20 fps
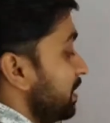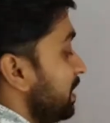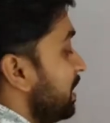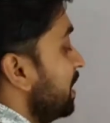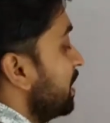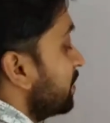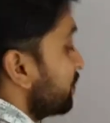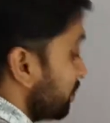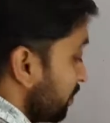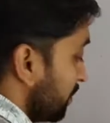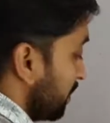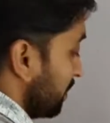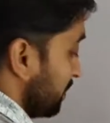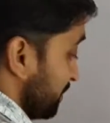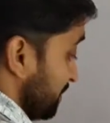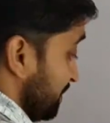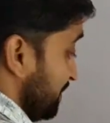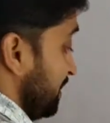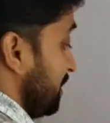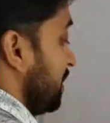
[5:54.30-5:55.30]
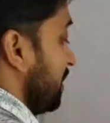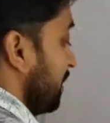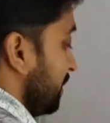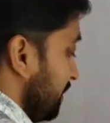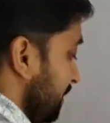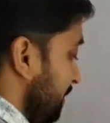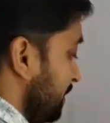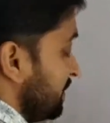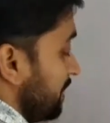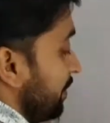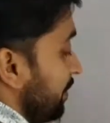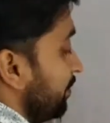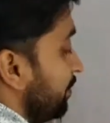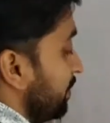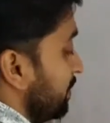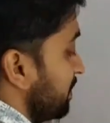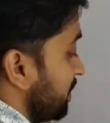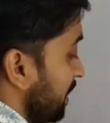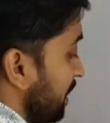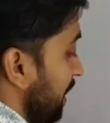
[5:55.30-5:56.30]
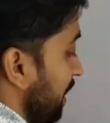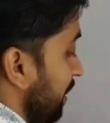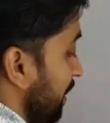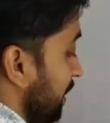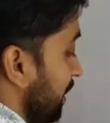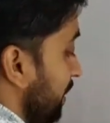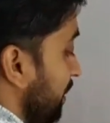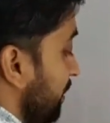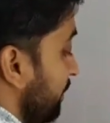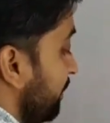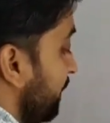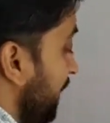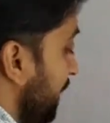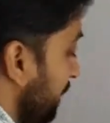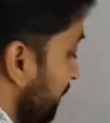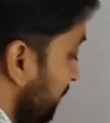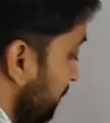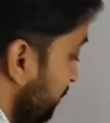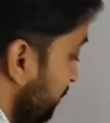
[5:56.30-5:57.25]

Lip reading: So see another examples, like I can define it